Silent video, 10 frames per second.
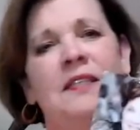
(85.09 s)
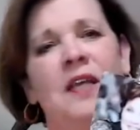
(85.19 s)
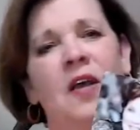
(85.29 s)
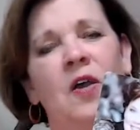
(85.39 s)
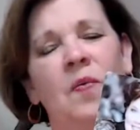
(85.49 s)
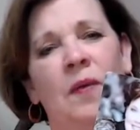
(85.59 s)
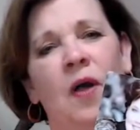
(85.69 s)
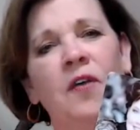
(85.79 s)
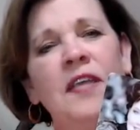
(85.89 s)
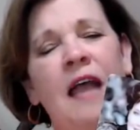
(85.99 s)
So
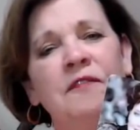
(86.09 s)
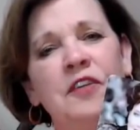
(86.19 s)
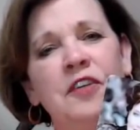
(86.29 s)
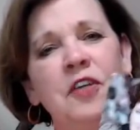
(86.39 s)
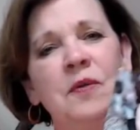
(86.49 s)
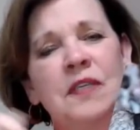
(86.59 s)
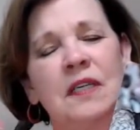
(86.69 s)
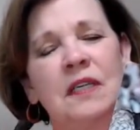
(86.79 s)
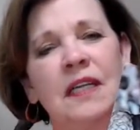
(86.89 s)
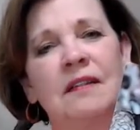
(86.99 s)
all you have to do is
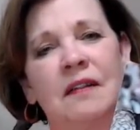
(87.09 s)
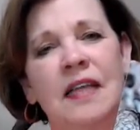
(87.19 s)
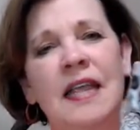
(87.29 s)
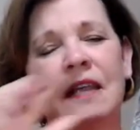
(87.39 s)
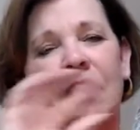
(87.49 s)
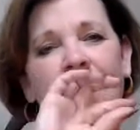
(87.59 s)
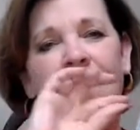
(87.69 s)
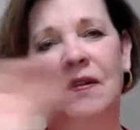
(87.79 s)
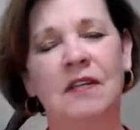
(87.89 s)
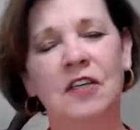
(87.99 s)
click the link,
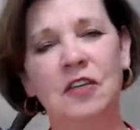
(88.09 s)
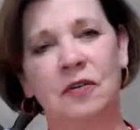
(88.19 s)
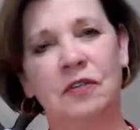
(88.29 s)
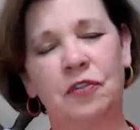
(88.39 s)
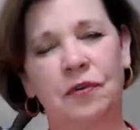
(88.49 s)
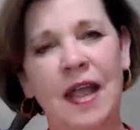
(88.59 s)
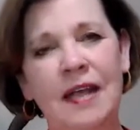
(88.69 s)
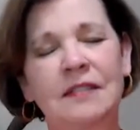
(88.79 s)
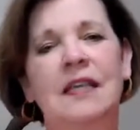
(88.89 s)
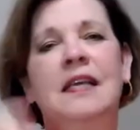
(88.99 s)
fill in your
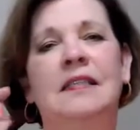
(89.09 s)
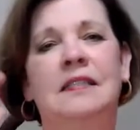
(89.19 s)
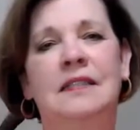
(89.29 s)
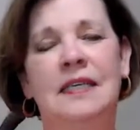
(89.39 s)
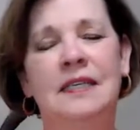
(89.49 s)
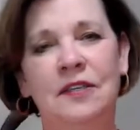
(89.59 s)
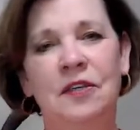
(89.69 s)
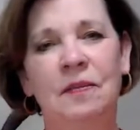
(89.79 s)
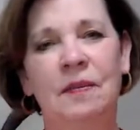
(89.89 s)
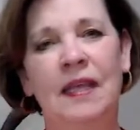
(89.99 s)
address, send it
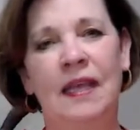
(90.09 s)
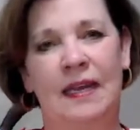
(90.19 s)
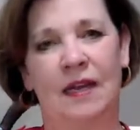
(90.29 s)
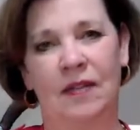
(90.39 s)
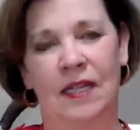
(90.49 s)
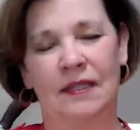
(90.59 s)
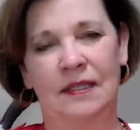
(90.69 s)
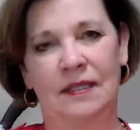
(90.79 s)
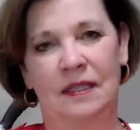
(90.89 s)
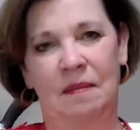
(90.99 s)
to me, and I'll get
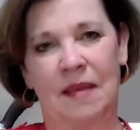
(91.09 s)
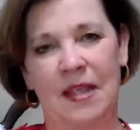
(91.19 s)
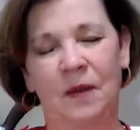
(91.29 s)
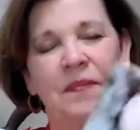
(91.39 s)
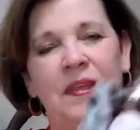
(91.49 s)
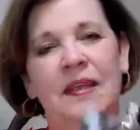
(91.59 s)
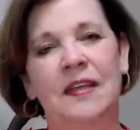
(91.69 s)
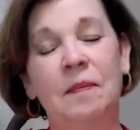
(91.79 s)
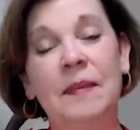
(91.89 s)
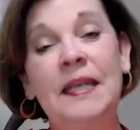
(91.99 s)
this in the mail.
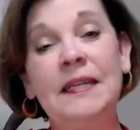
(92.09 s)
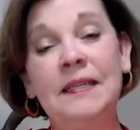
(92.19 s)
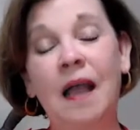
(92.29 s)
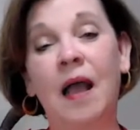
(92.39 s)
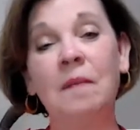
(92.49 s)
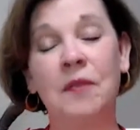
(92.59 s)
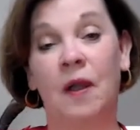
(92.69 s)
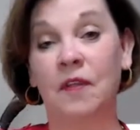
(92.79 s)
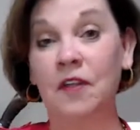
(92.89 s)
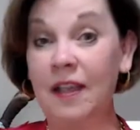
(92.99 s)
In the meantime, be
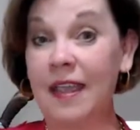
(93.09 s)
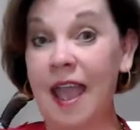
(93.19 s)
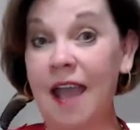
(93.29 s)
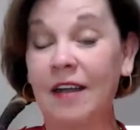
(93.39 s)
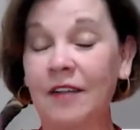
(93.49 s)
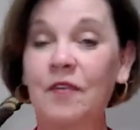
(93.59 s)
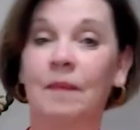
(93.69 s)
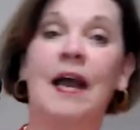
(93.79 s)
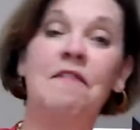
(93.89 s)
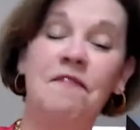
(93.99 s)
on the lookout for
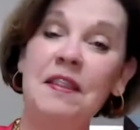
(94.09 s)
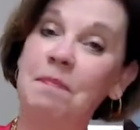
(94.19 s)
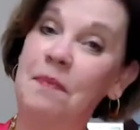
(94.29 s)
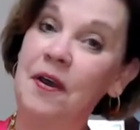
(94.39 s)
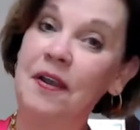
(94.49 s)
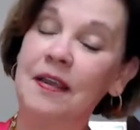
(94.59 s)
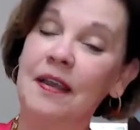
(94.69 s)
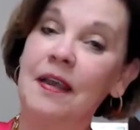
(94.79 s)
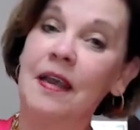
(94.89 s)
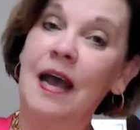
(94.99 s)
my 5th book,
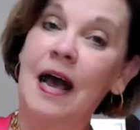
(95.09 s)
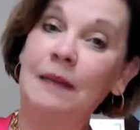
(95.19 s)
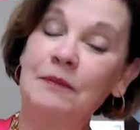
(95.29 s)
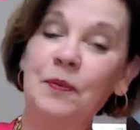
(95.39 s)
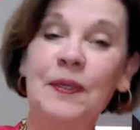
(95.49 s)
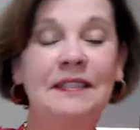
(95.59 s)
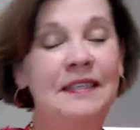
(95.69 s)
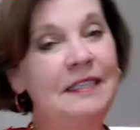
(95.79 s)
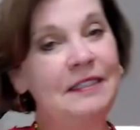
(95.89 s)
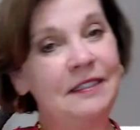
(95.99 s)

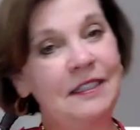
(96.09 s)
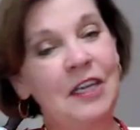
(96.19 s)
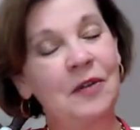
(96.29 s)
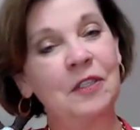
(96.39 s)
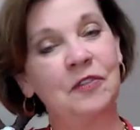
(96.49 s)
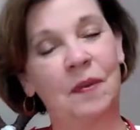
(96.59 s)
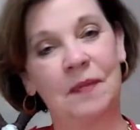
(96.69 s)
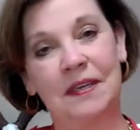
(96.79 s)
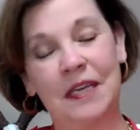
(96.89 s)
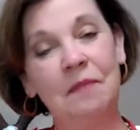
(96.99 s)
Sweet Tea Secrets from
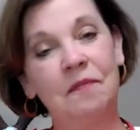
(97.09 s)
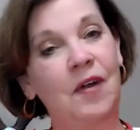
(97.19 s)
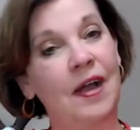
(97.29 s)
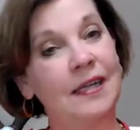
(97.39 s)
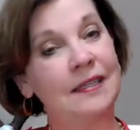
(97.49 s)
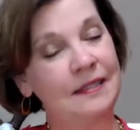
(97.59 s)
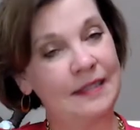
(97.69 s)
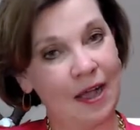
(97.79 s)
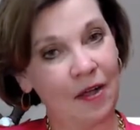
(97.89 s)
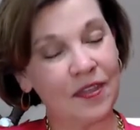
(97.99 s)
the Deep Fried
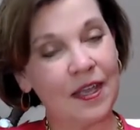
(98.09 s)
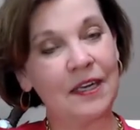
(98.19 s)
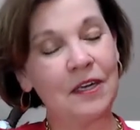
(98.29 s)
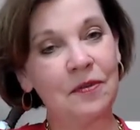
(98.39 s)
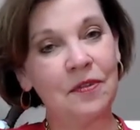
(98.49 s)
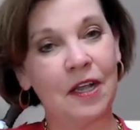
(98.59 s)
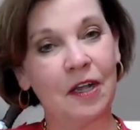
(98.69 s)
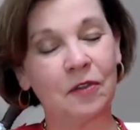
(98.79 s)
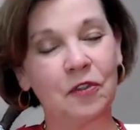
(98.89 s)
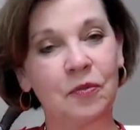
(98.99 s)
South, Cutting Through the
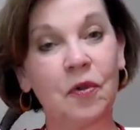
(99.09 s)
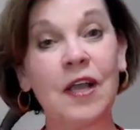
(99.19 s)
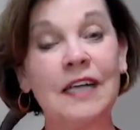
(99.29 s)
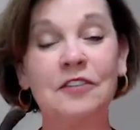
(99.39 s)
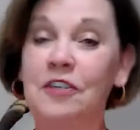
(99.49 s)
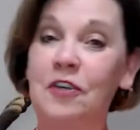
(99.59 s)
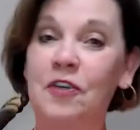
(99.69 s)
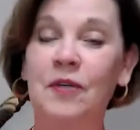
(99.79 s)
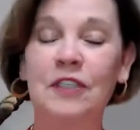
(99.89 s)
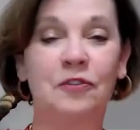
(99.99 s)
Cultural
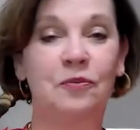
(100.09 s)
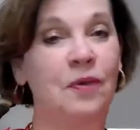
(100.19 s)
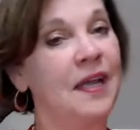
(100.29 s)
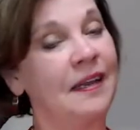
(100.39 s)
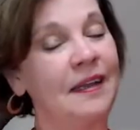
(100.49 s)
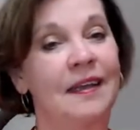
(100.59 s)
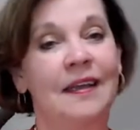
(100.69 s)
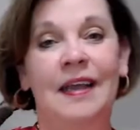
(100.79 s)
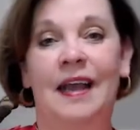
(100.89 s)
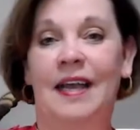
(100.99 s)
Kudzu. It's ready.
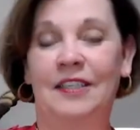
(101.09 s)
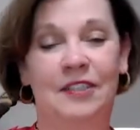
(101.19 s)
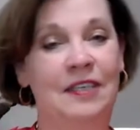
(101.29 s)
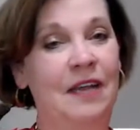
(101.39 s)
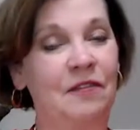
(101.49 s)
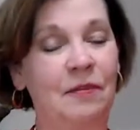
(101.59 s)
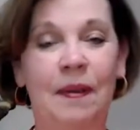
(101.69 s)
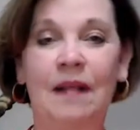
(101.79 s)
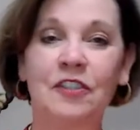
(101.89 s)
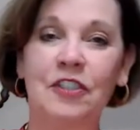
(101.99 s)
I just have to
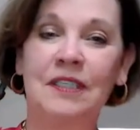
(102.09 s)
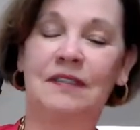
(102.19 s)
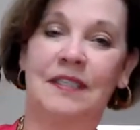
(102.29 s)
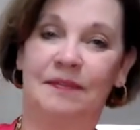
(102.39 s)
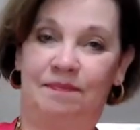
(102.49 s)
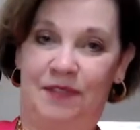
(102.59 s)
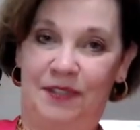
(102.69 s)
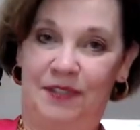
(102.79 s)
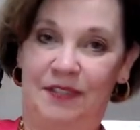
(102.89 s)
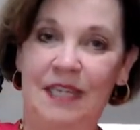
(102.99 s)
polish it and
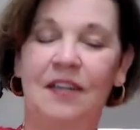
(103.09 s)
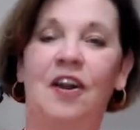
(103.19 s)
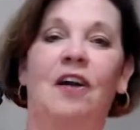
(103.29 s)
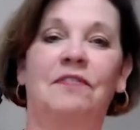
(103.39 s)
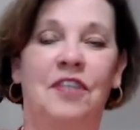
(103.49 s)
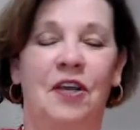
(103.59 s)
send it off.